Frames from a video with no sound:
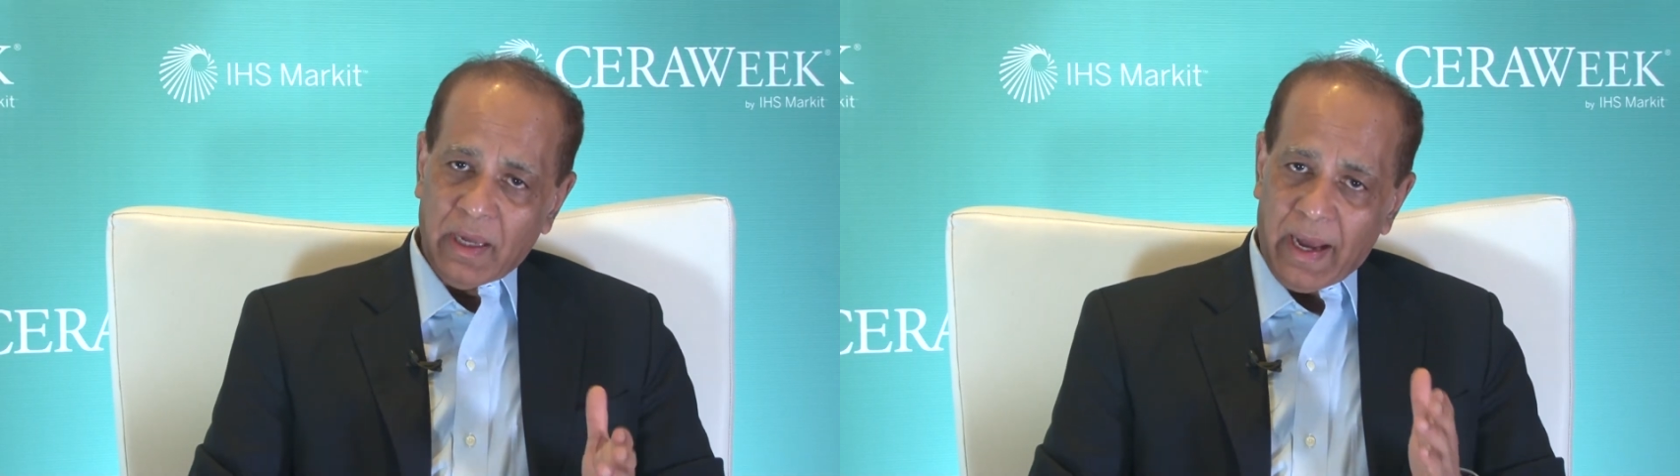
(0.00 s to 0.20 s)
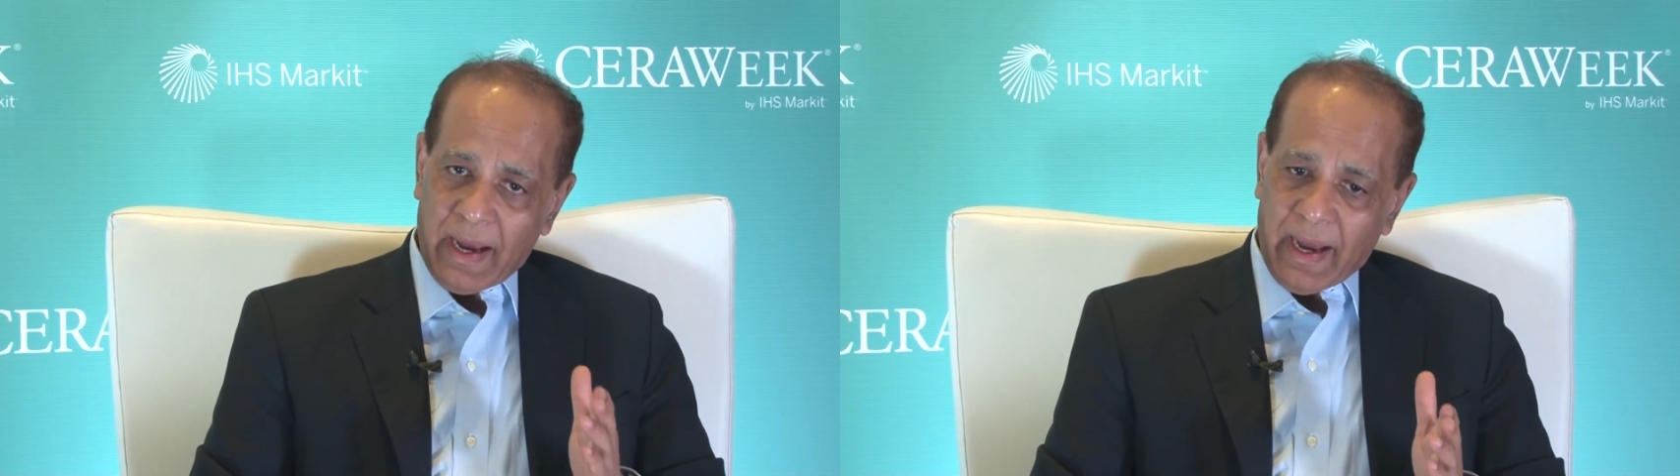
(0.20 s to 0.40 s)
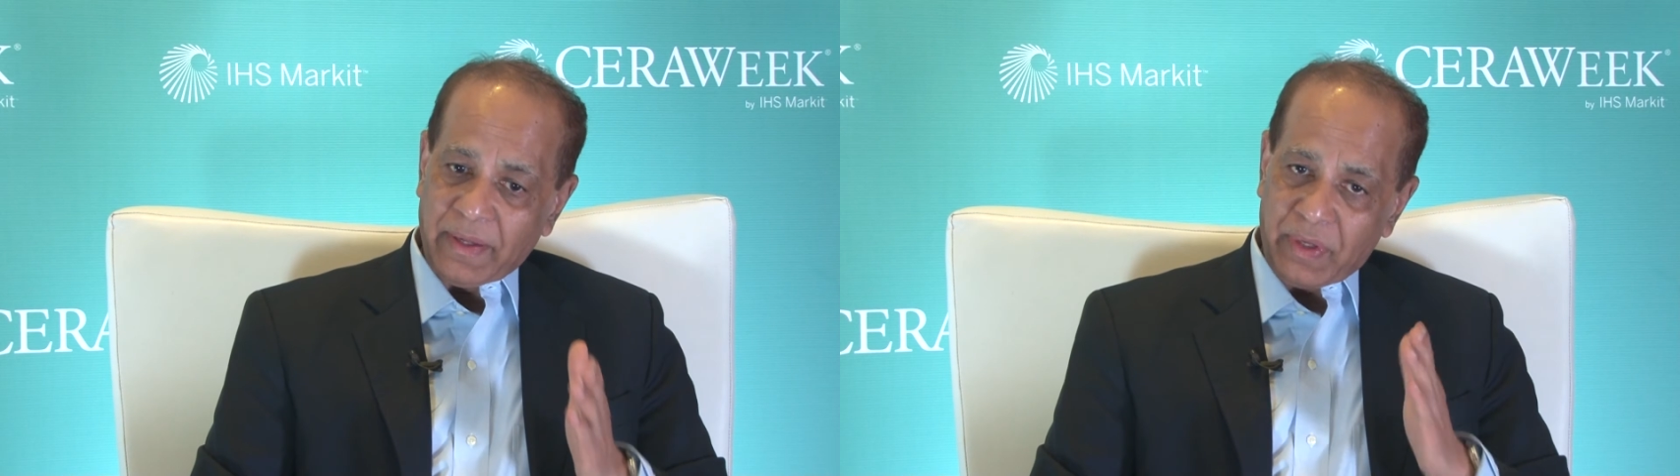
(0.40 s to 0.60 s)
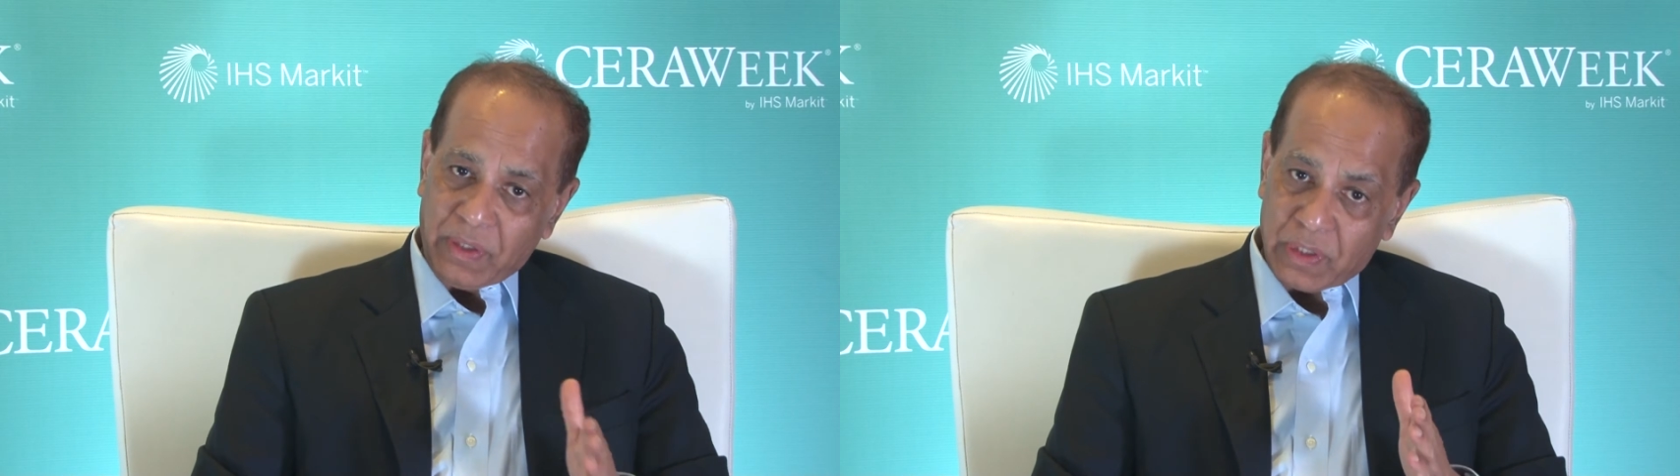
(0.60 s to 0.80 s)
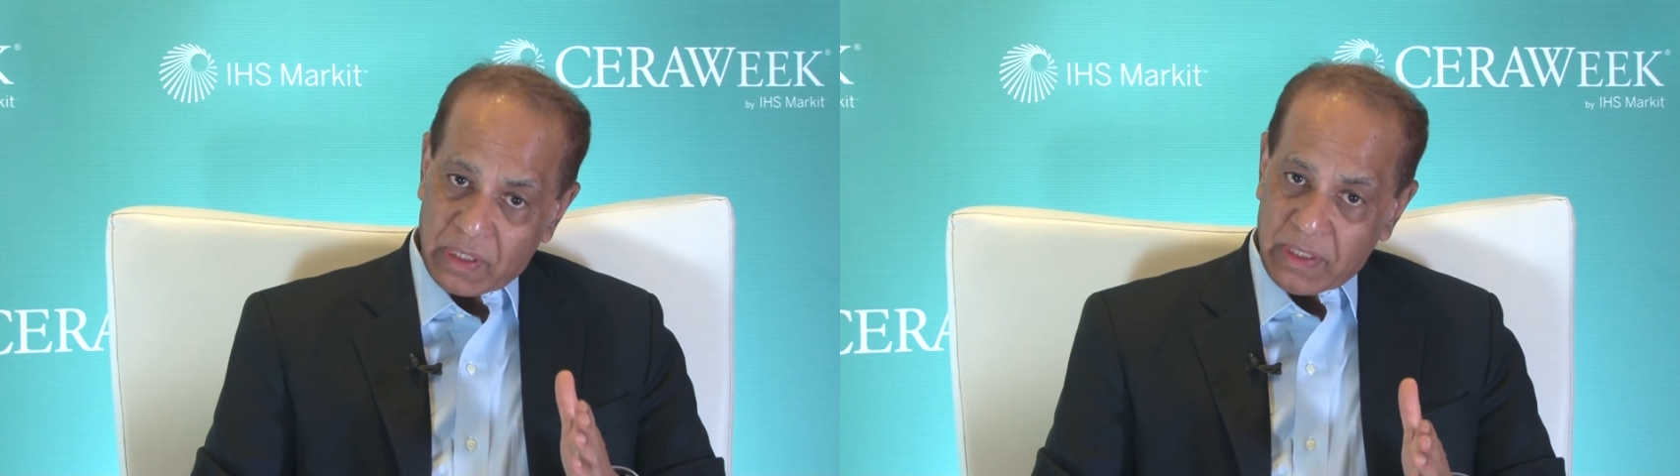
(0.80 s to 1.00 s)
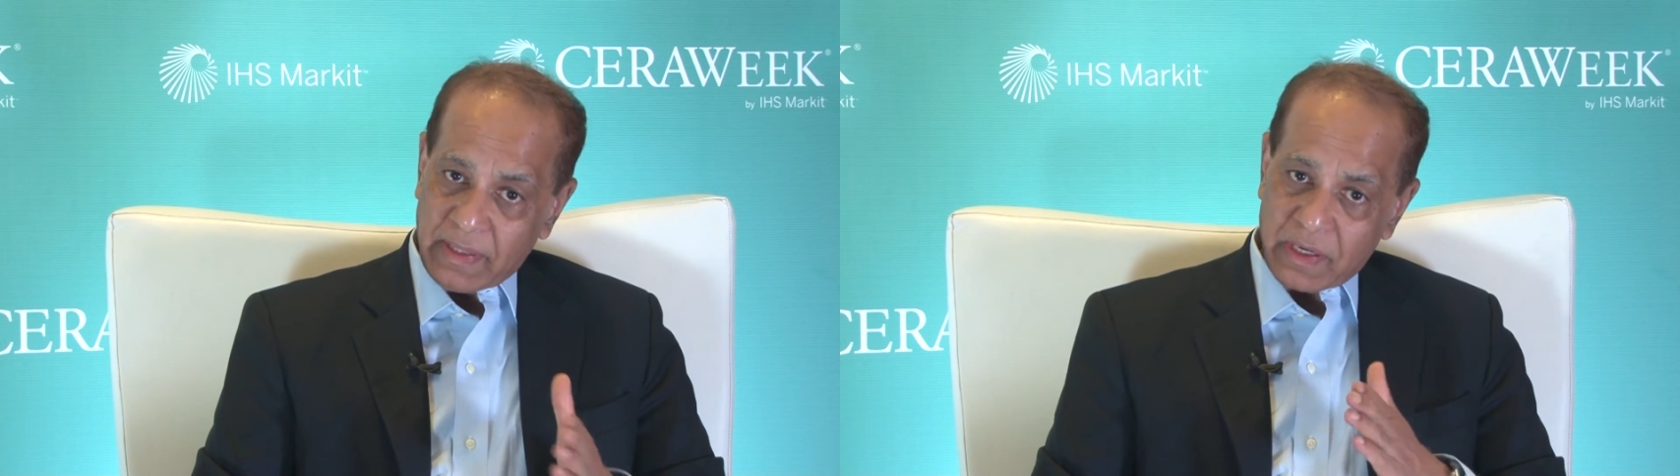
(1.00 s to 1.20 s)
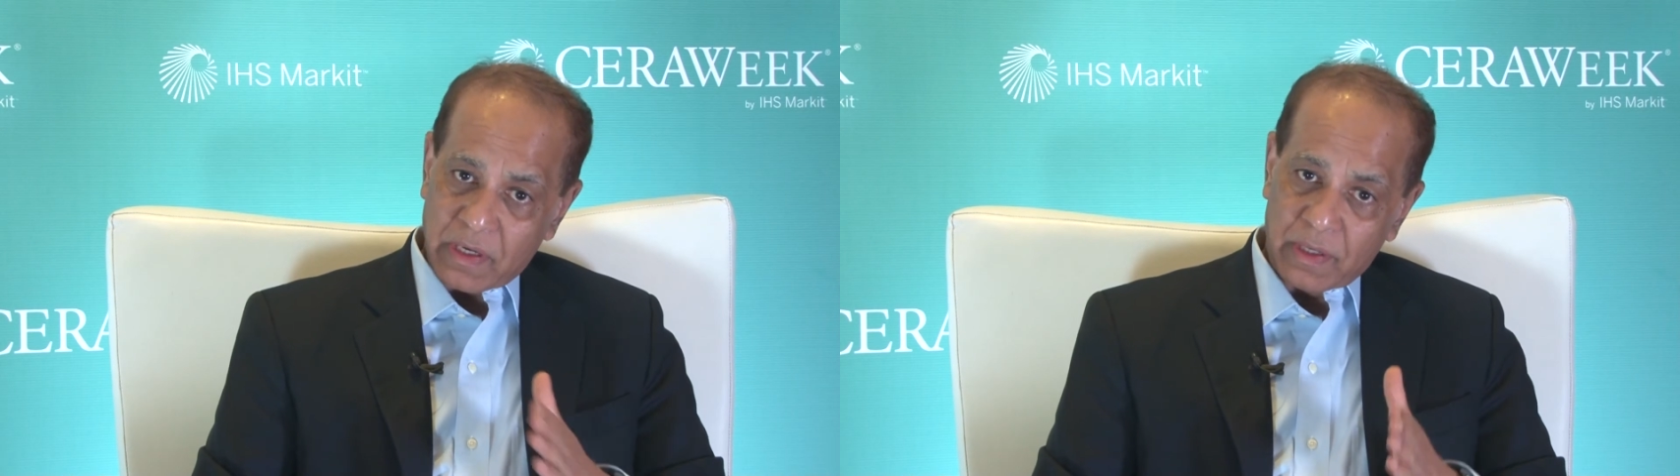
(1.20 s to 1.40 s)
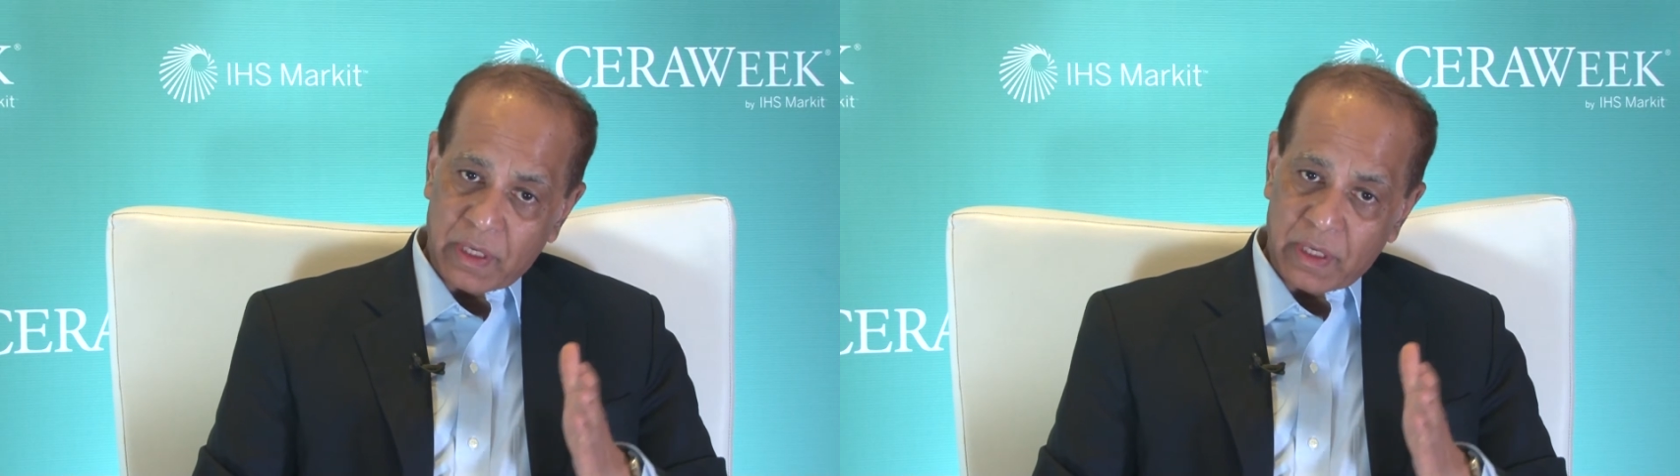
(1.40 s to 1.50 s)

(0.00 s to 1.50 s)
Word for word: NDCs, nationally